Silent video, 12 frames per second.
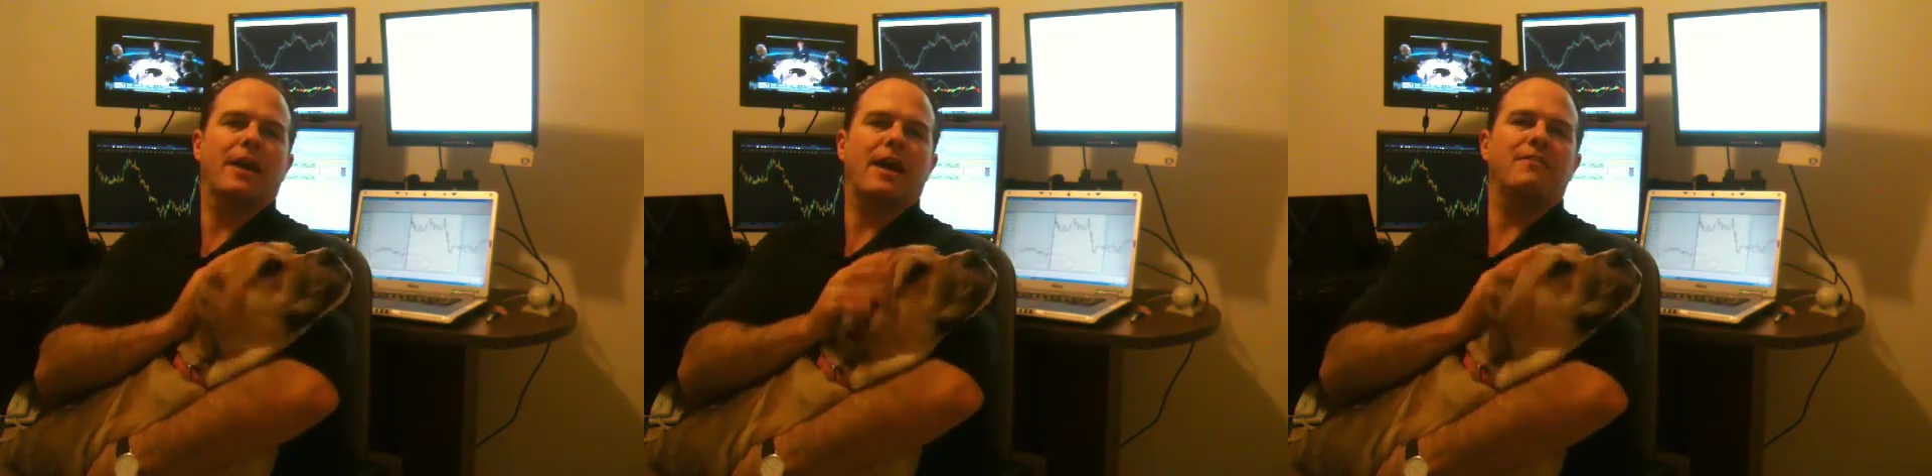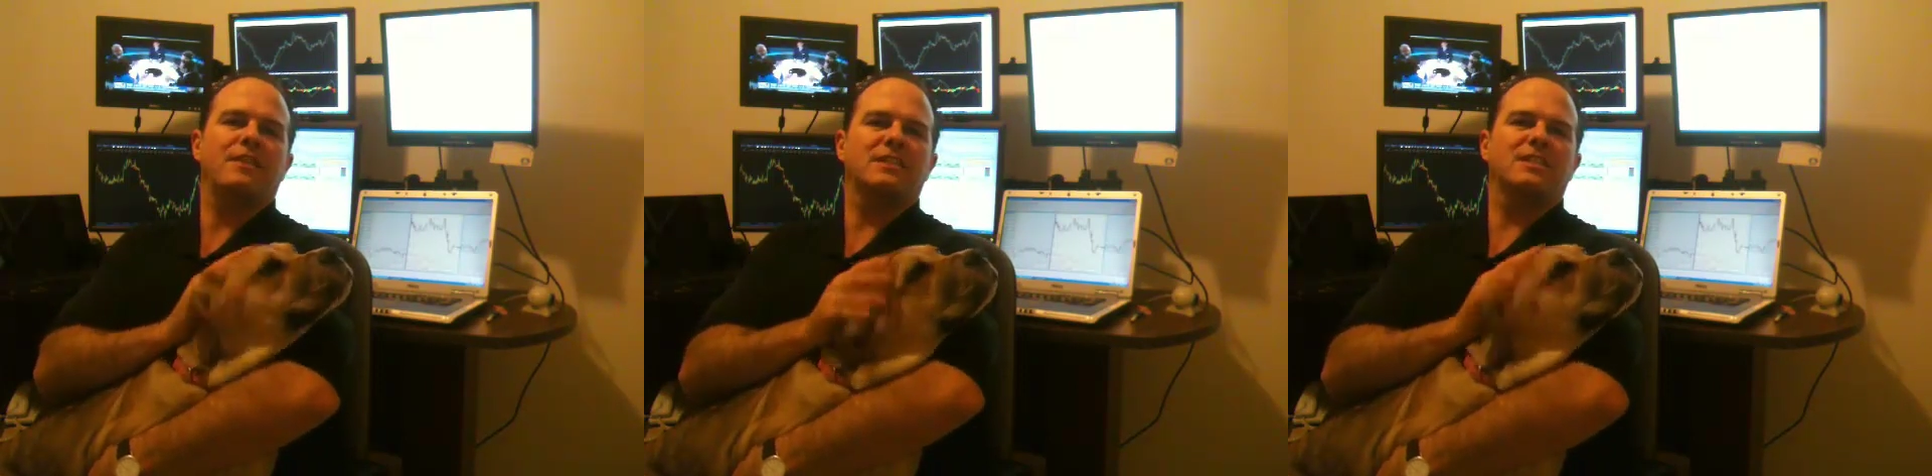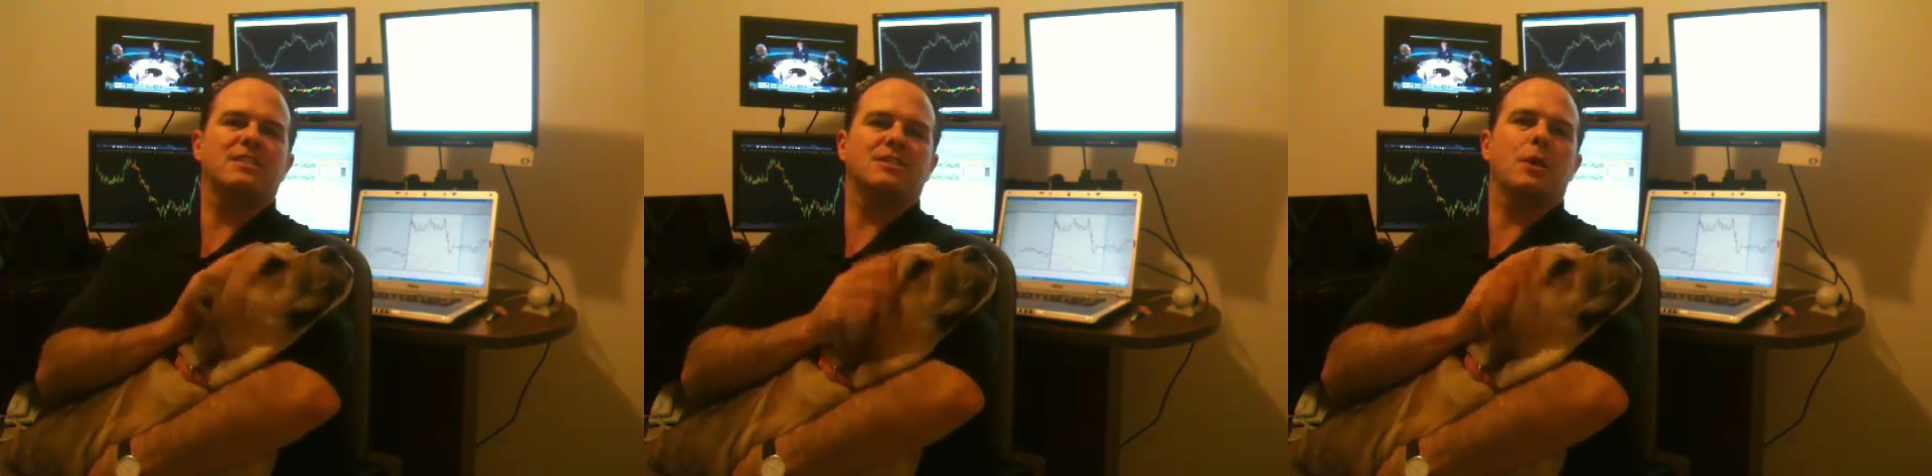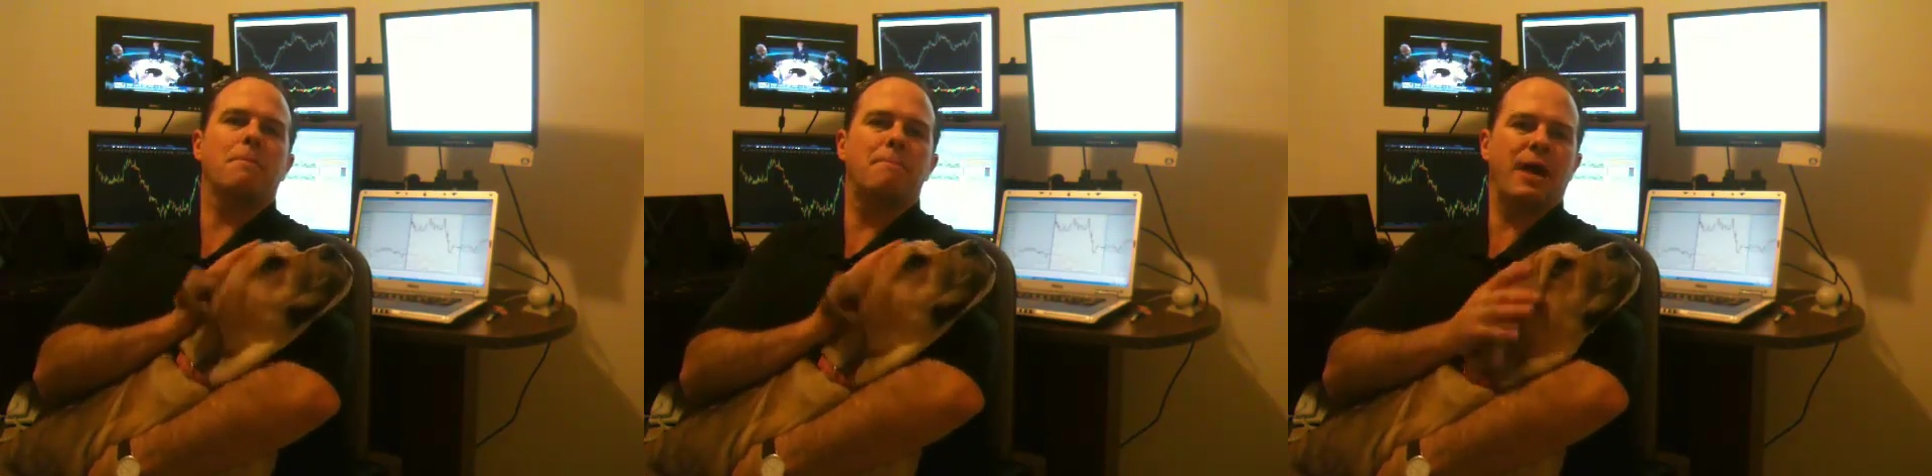And this is
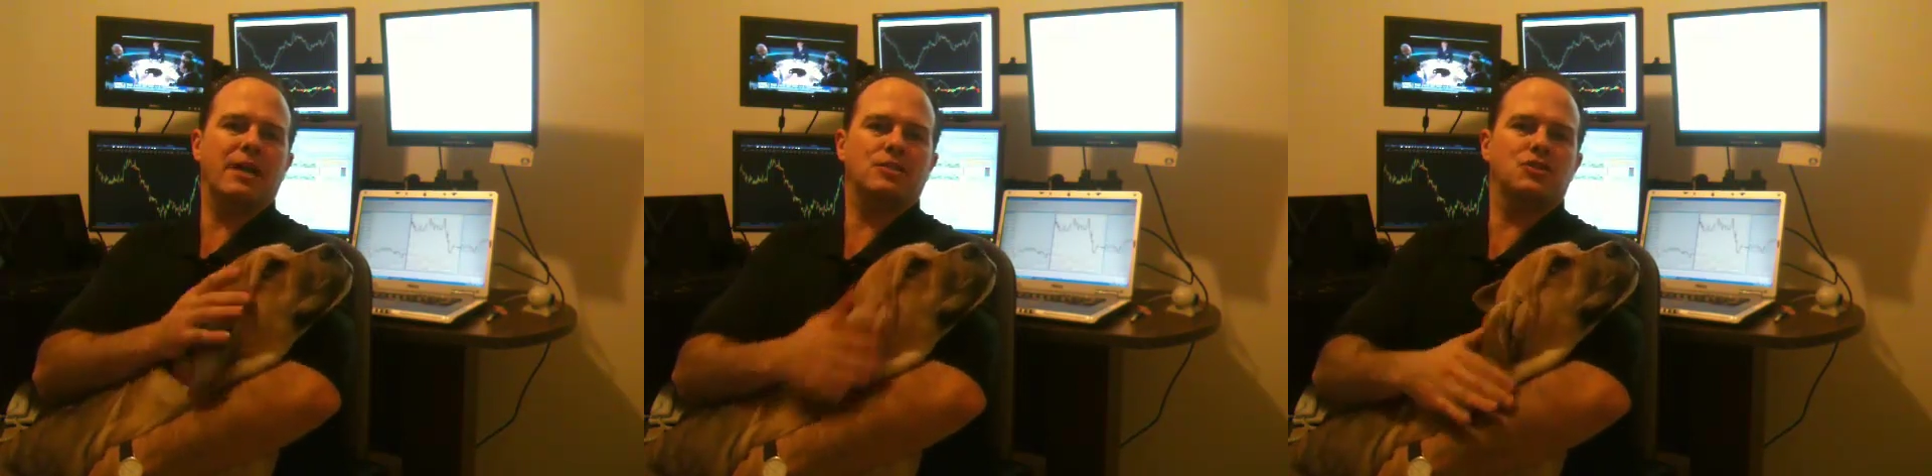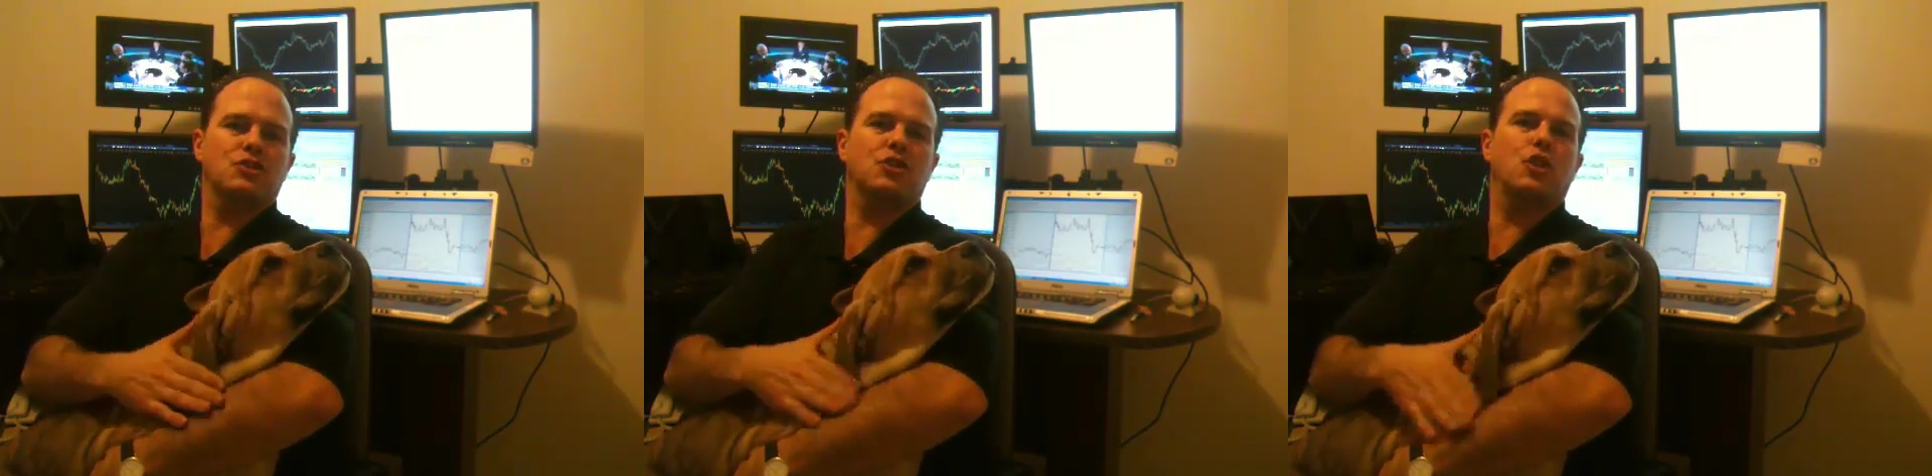the best